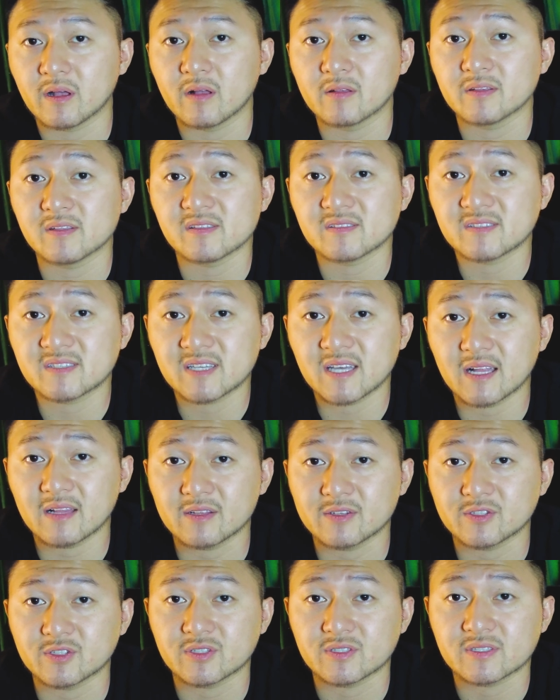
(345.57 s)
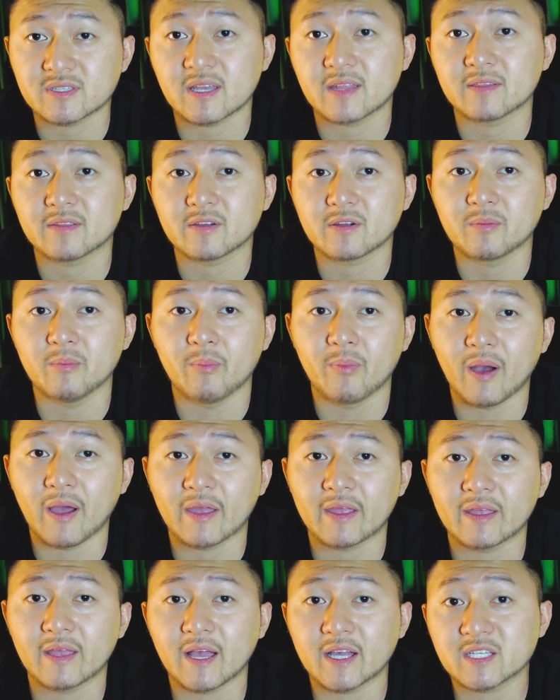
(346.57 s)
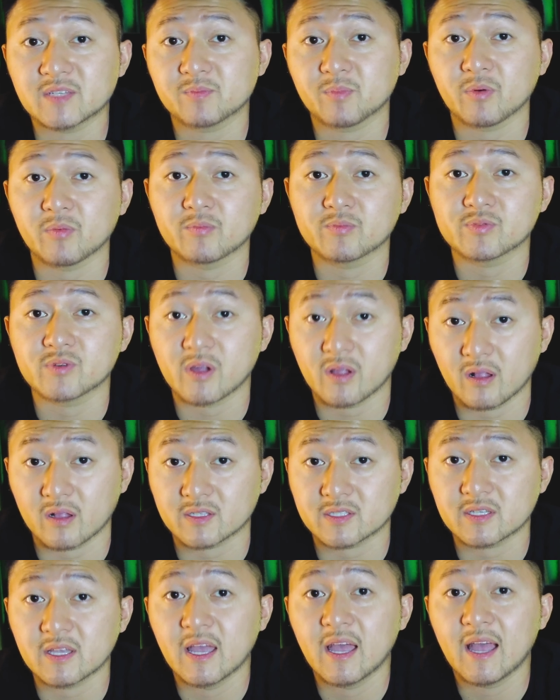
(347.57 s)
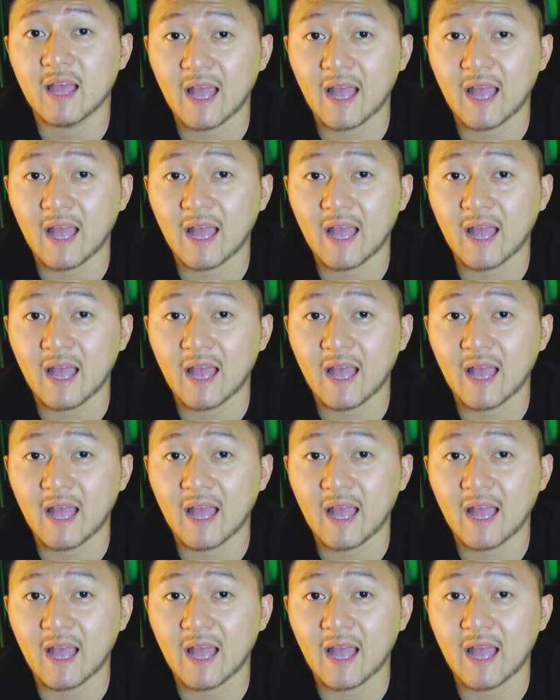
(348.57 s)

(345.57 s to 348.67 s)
on intelligence and they're buying XPeng products